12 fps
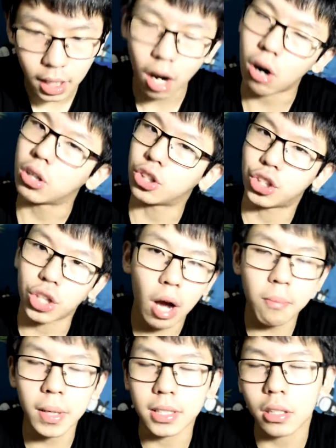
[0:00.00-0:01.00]
or
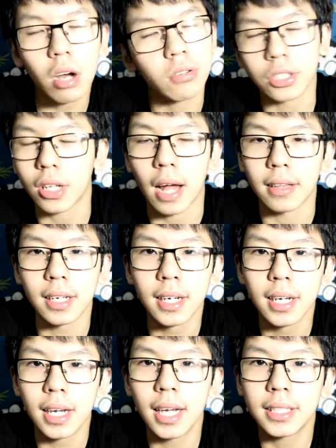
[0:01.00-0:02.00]
zombies. No, it's not.
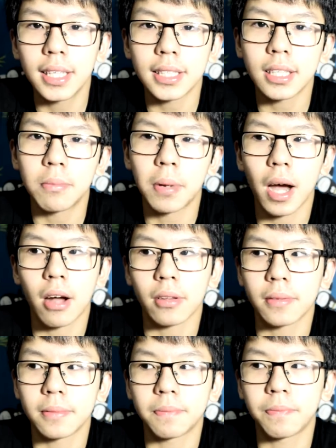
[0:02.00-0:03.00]
It's just about
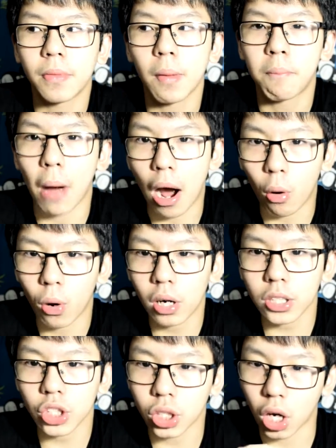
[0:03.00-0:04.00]

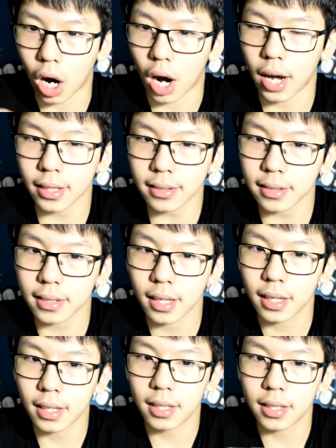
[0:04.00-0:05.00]
powers gone,
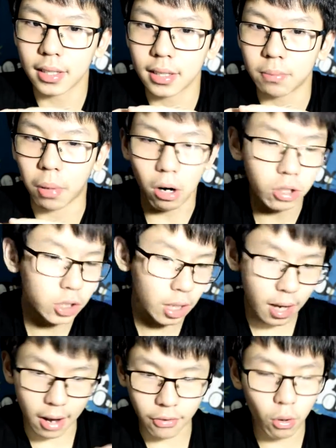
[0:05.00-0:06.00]
powers
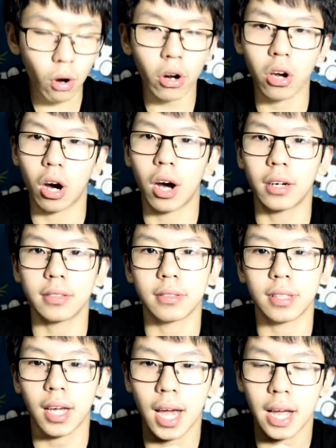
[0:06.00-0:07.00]
everywhere gone,
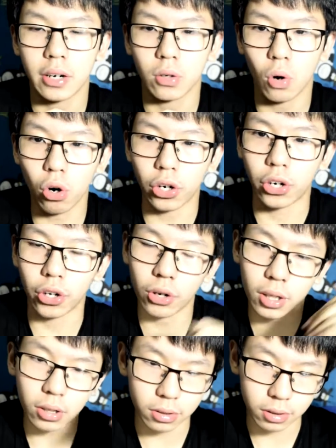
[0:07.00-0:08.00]
and order. You
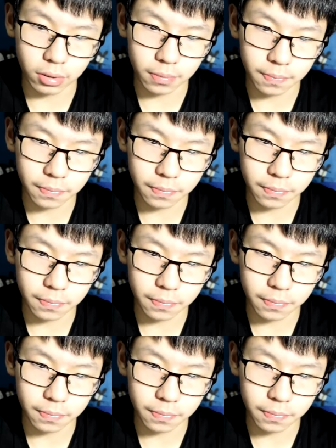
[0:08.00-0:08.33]
need to